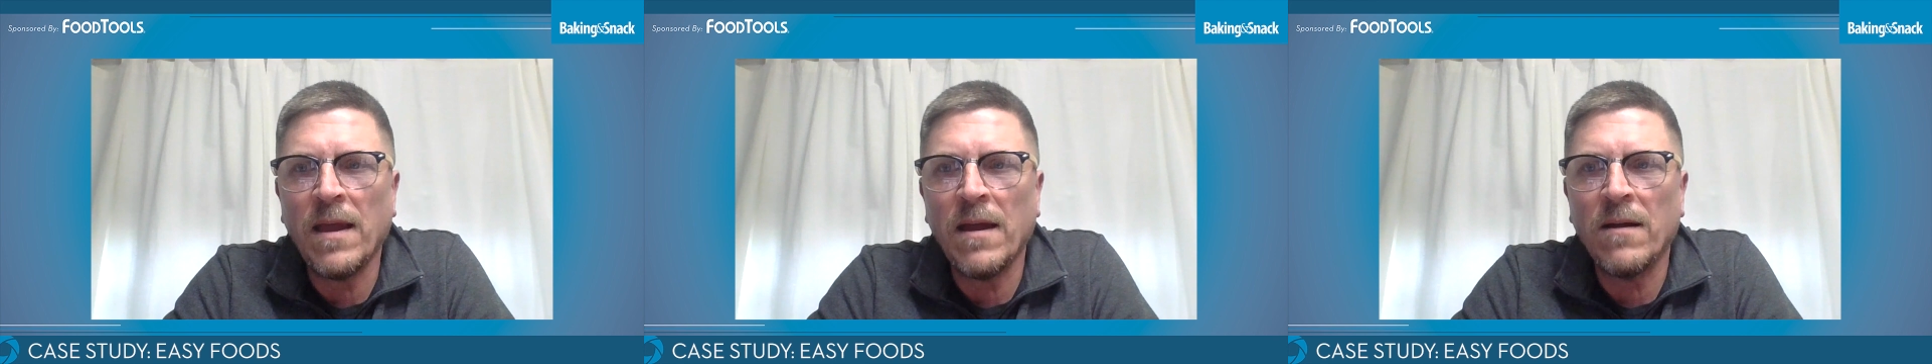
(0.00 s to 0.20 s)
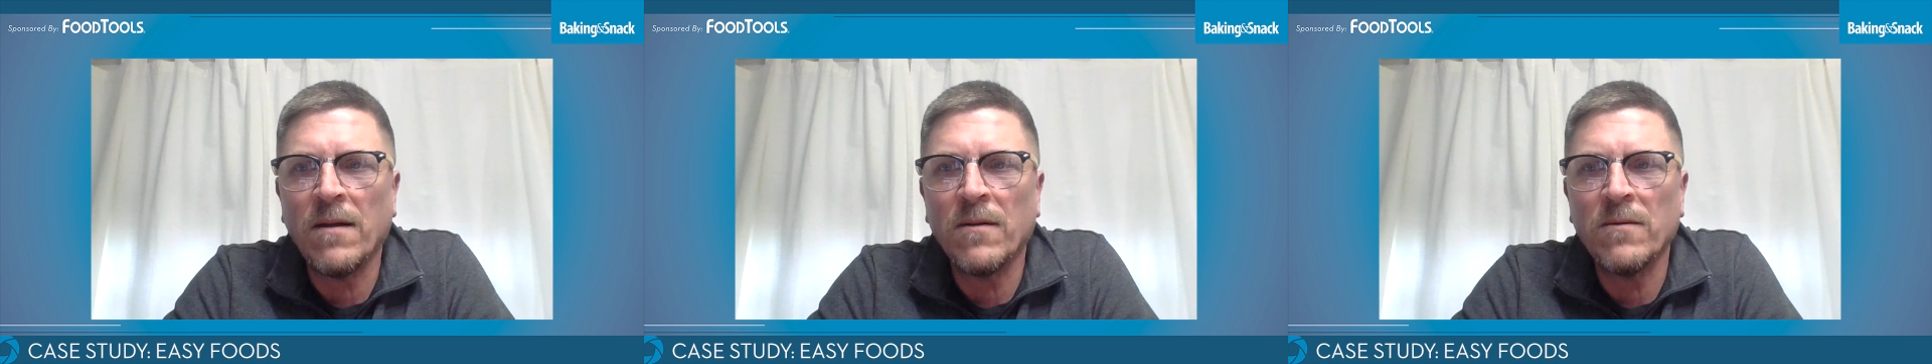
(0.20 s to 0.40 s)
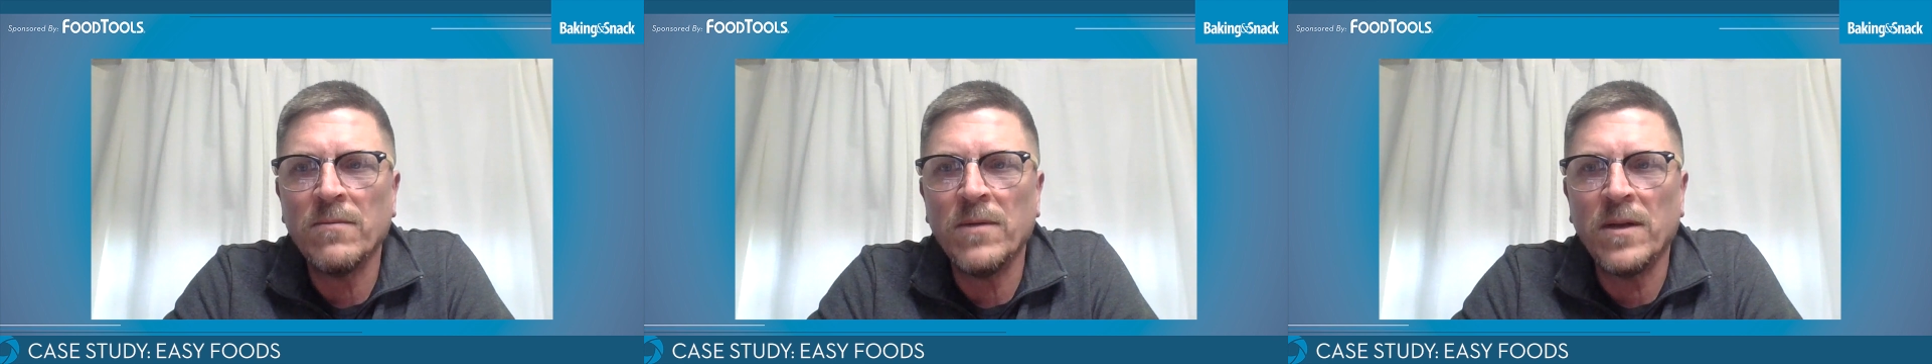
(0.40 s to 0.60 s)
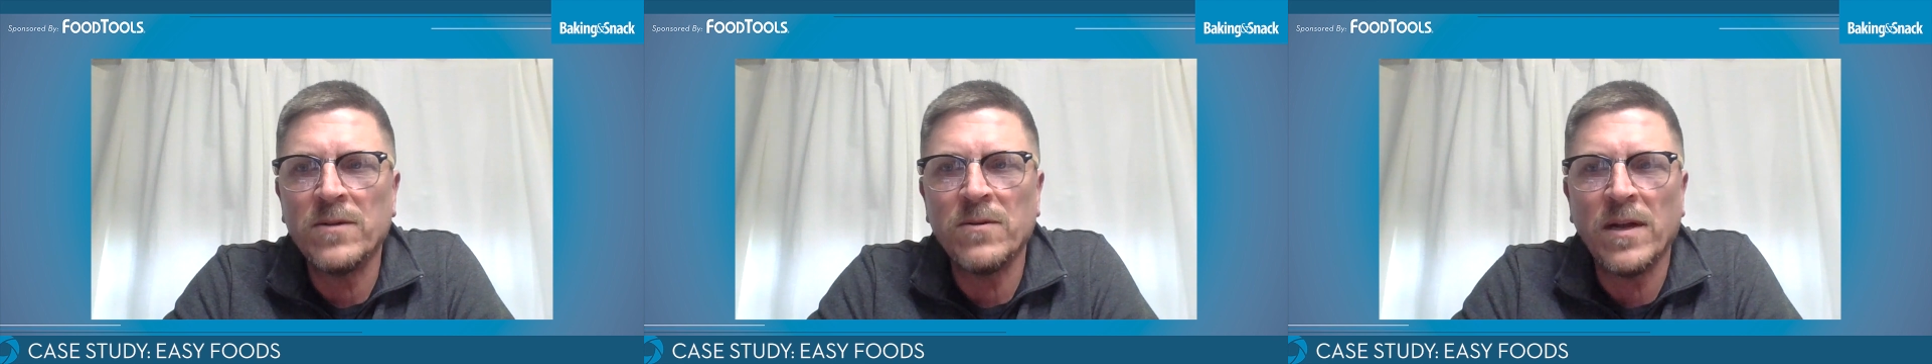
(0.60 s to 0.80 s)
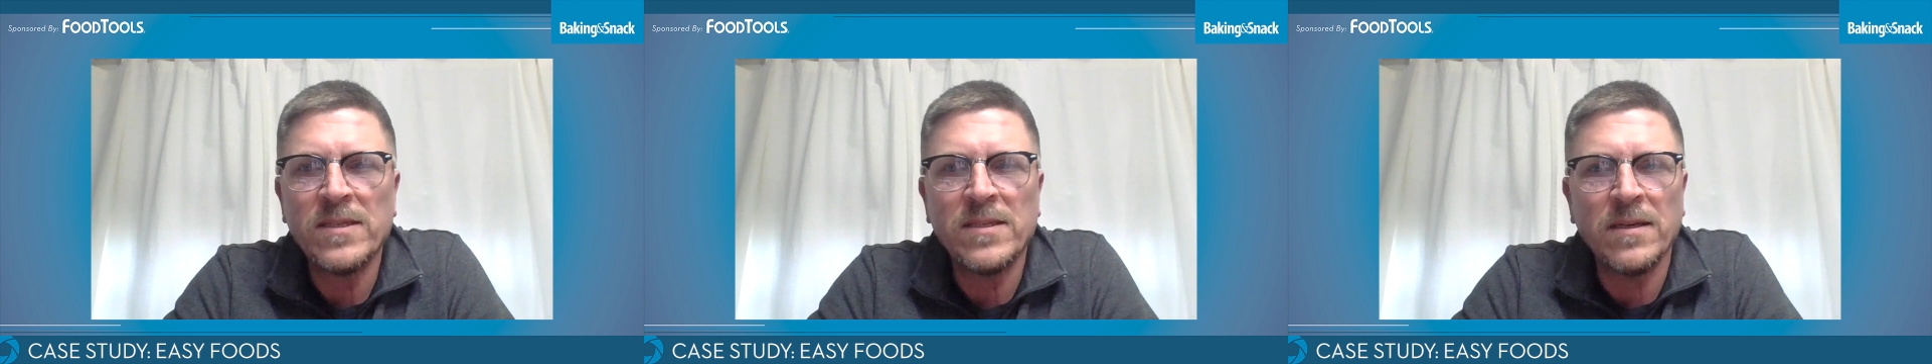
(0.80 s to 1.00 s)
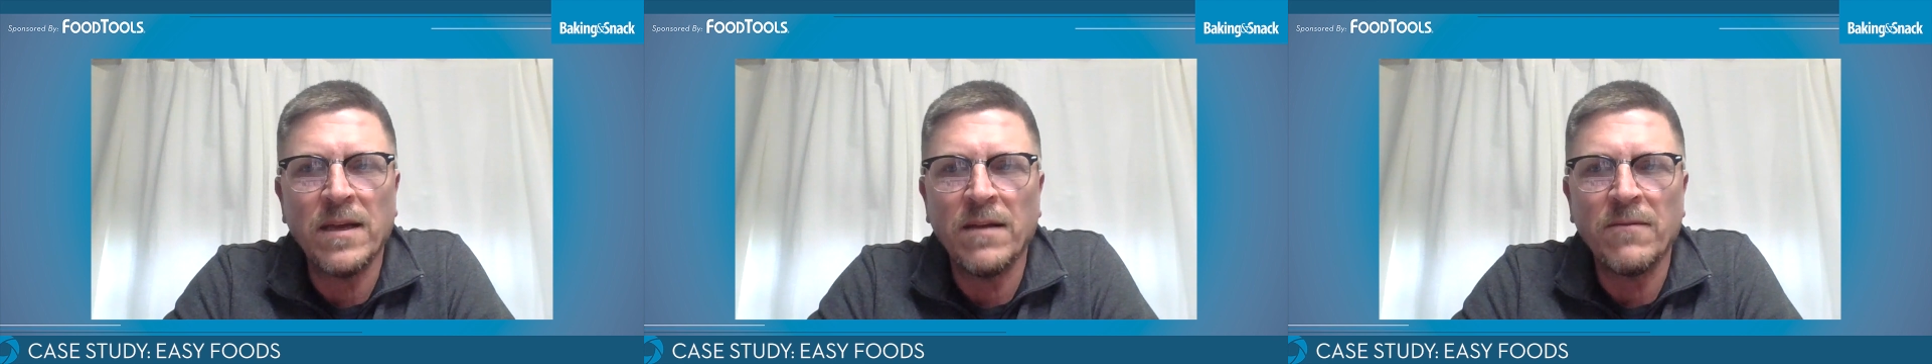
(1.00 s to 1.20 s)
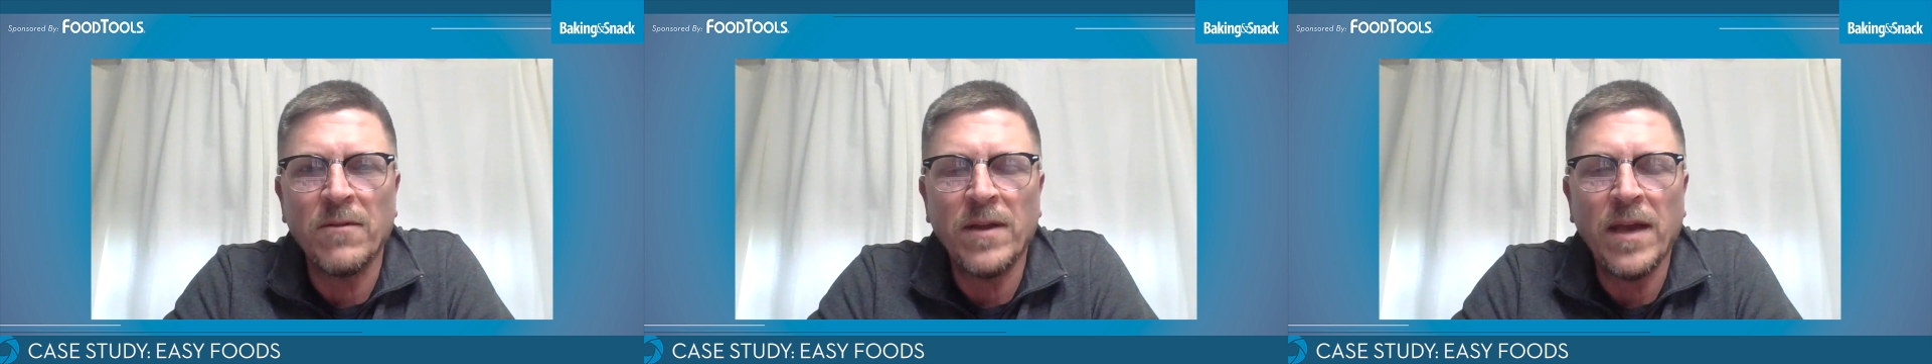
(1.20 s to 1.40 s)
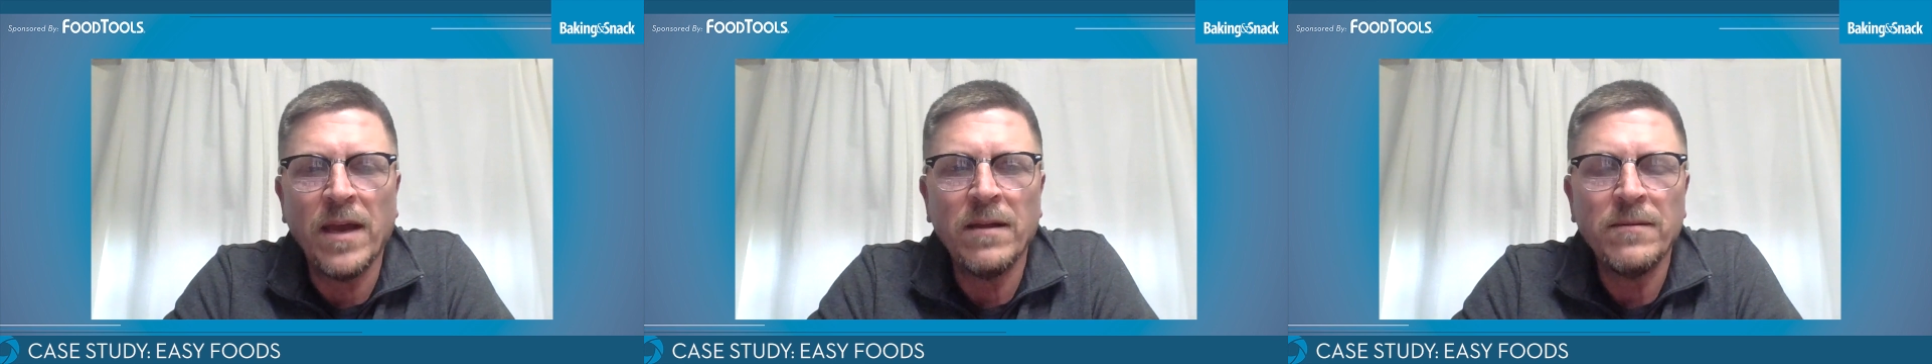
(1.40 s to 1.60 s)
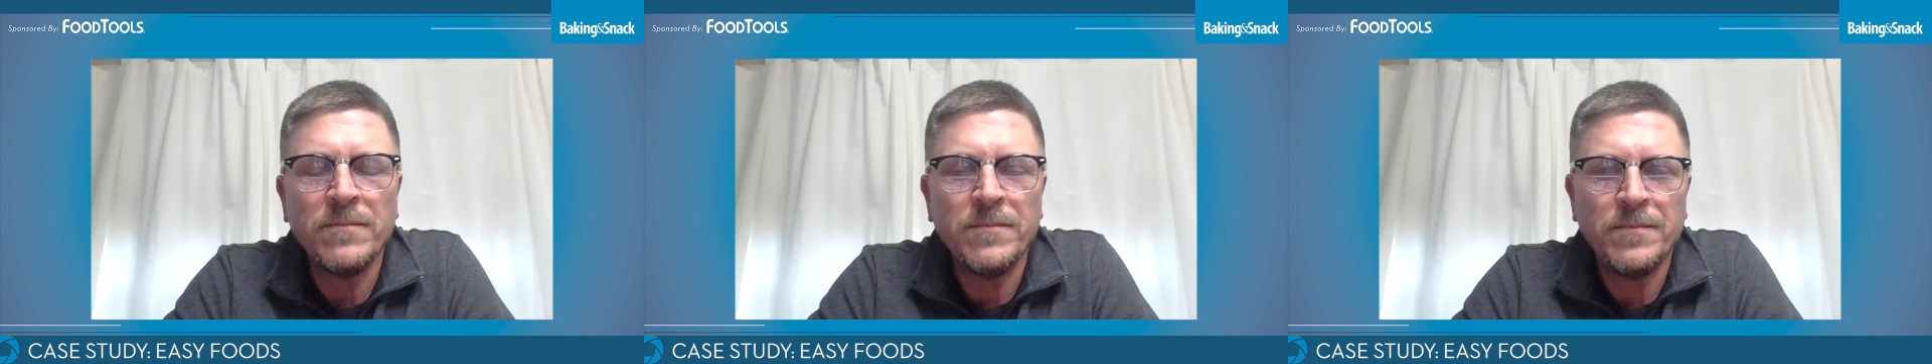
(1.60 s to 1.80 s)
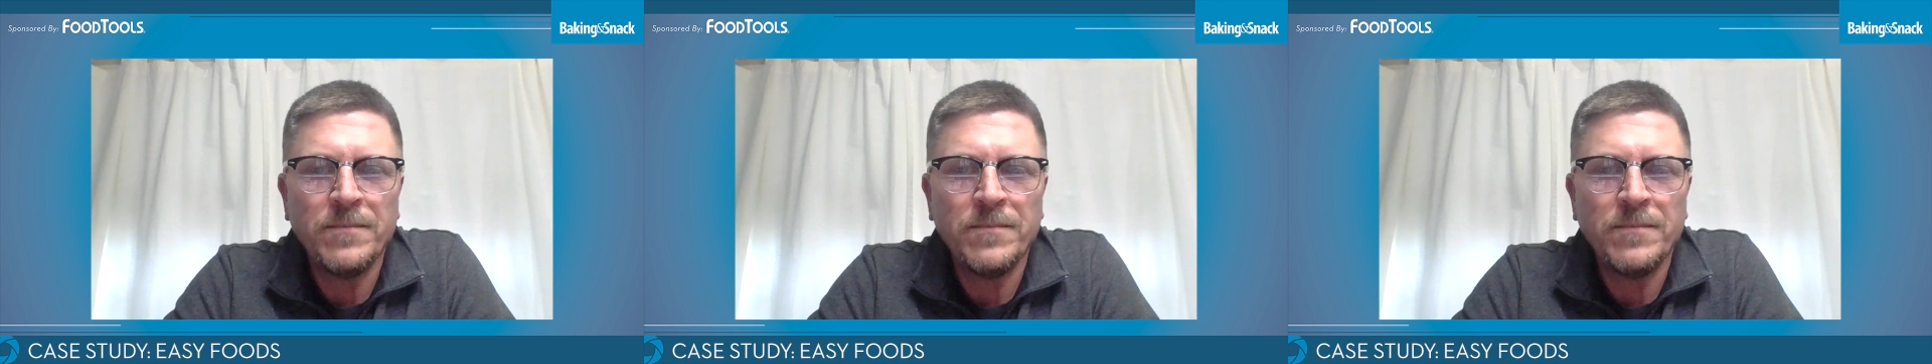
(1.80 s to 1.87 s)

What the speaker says: are addressing every day.